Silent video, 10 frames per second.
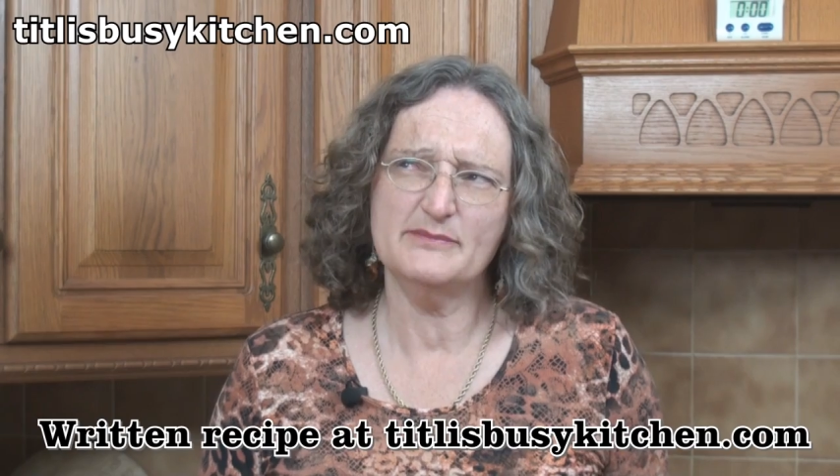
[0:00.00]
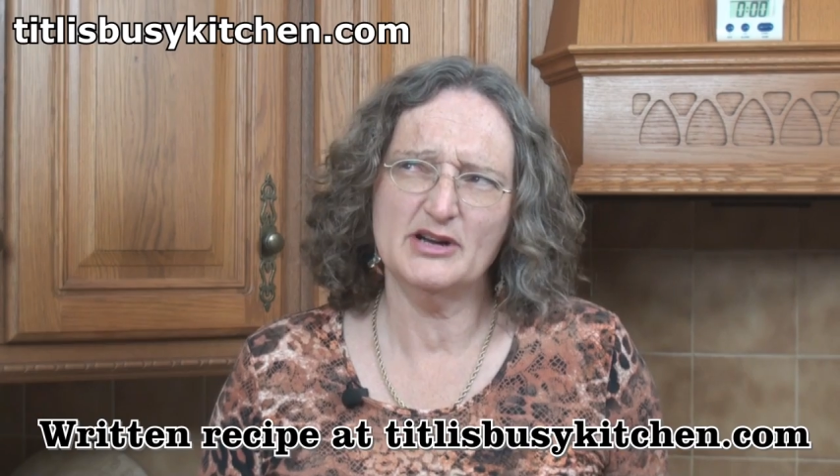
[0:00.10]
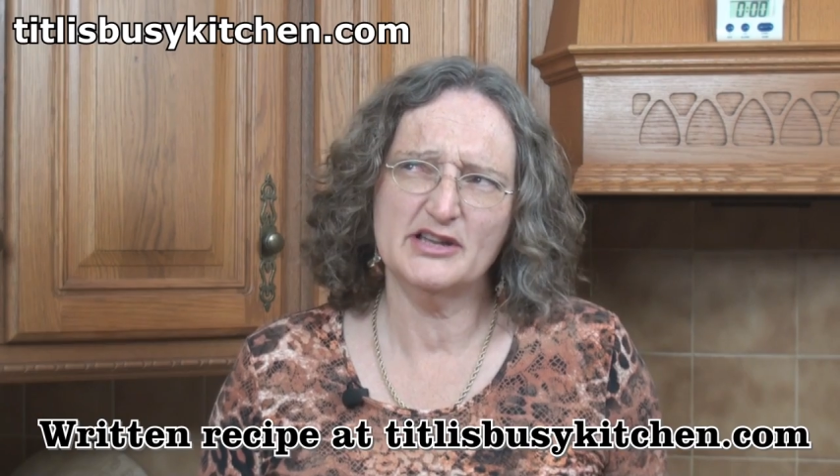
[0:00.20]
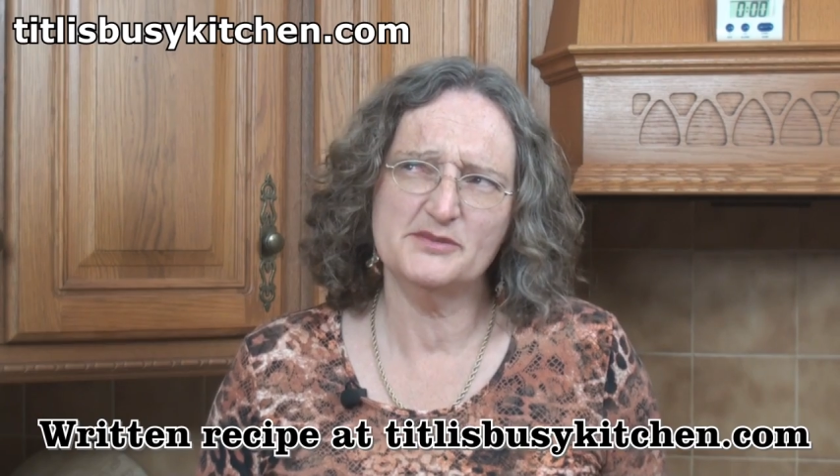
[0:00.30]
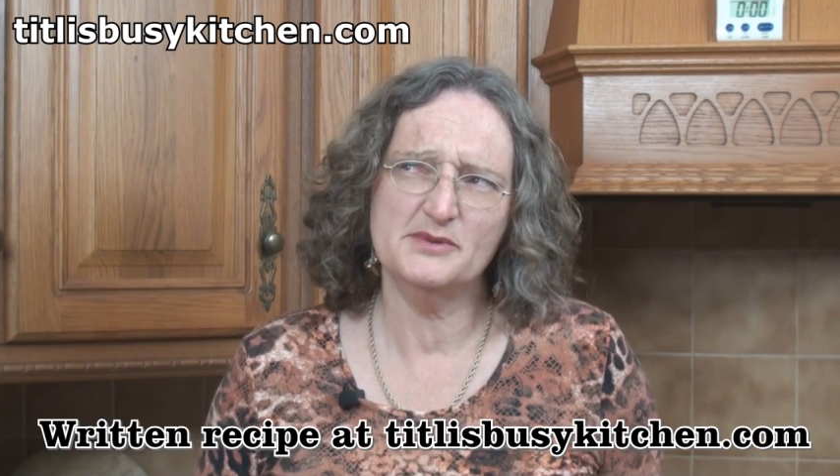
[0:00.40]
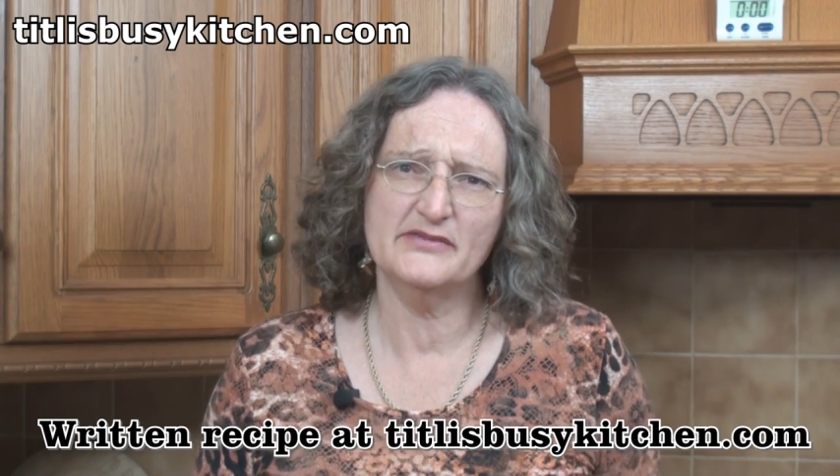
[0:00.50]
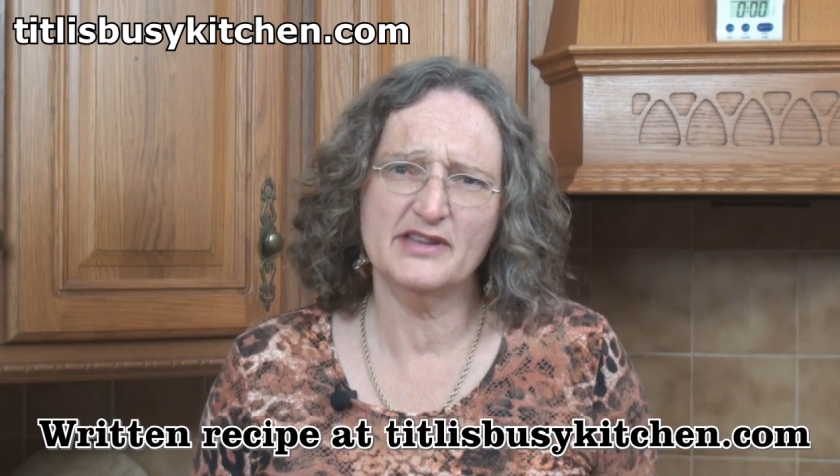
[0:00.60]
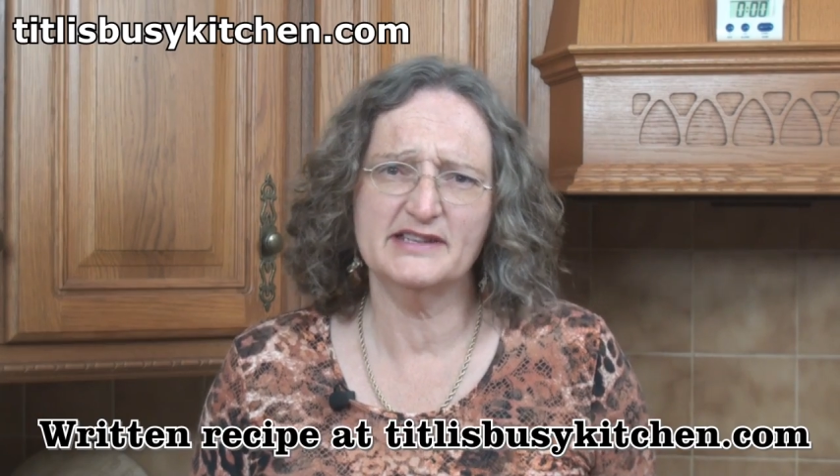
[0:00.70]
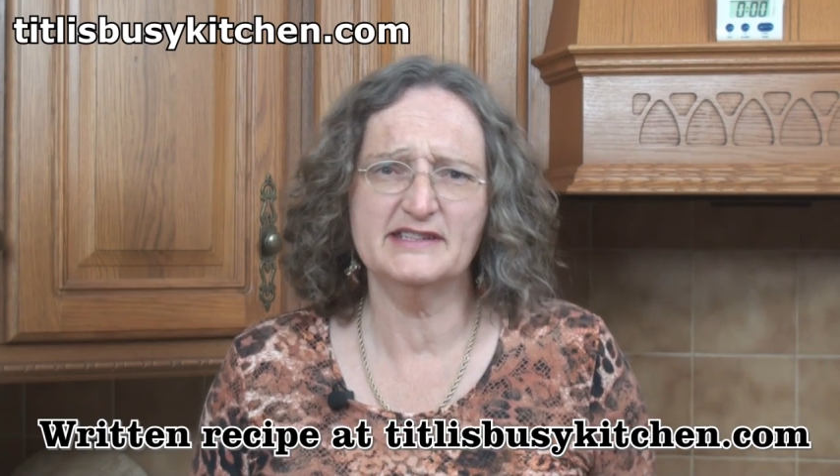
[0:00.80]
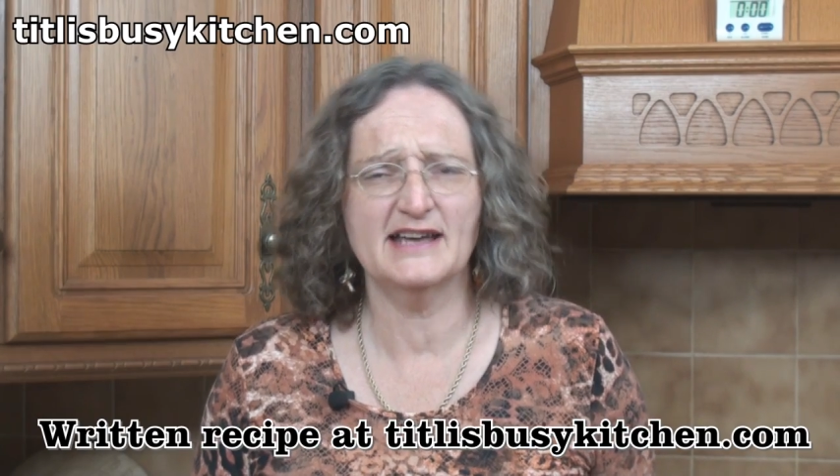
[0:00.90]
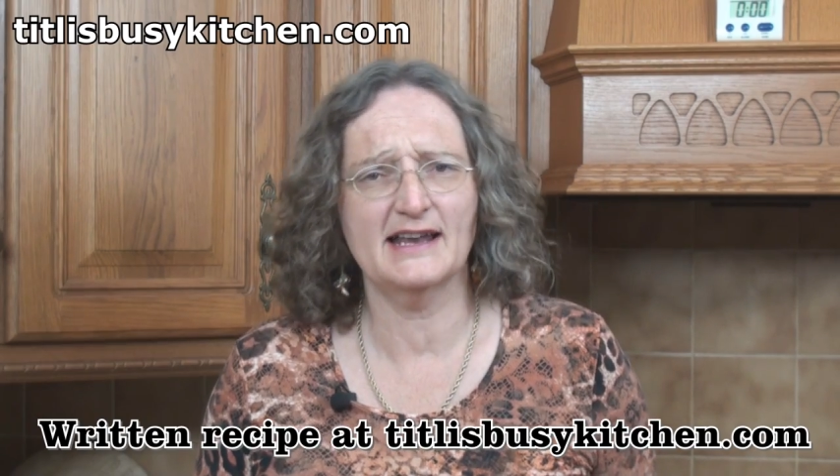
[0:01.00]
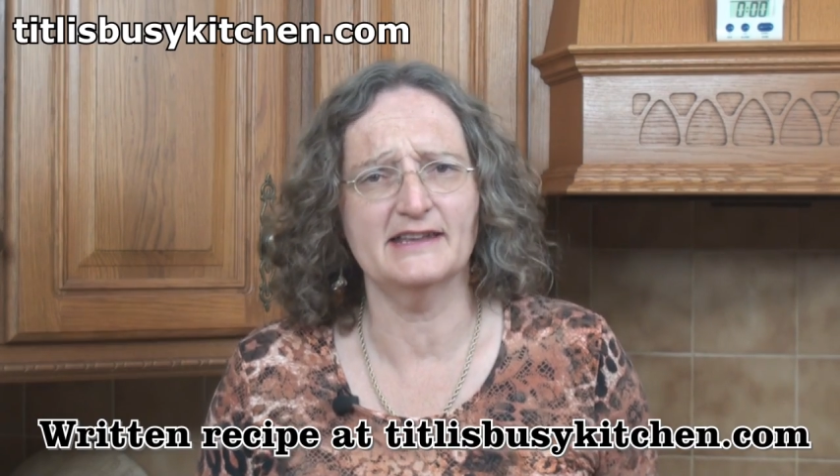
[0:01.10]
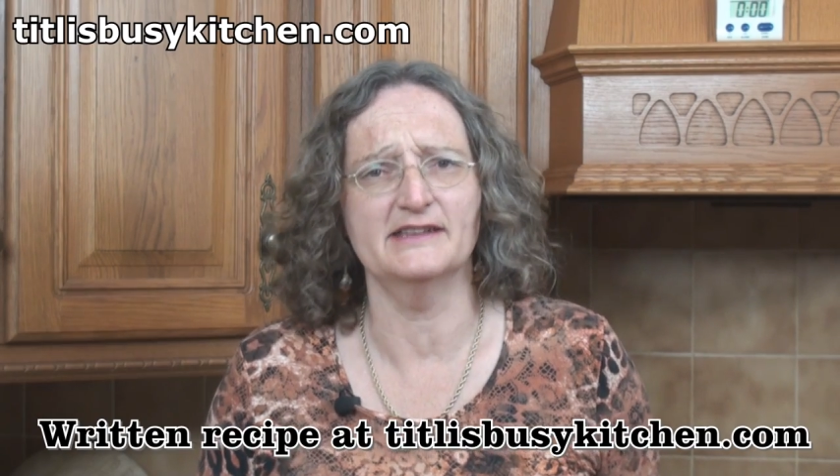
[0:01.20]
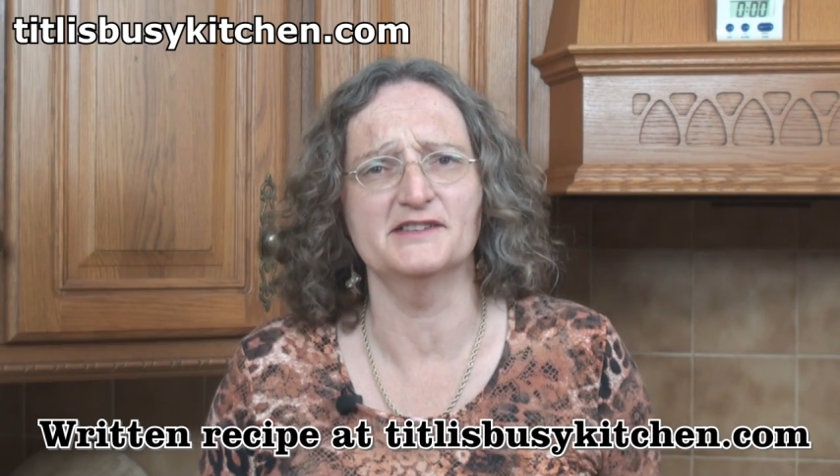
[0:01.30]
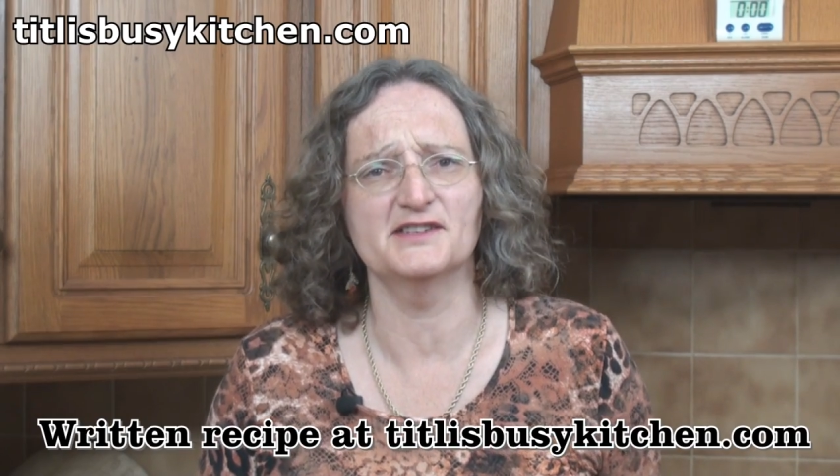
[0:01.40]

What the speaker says: of reminds me of that Italian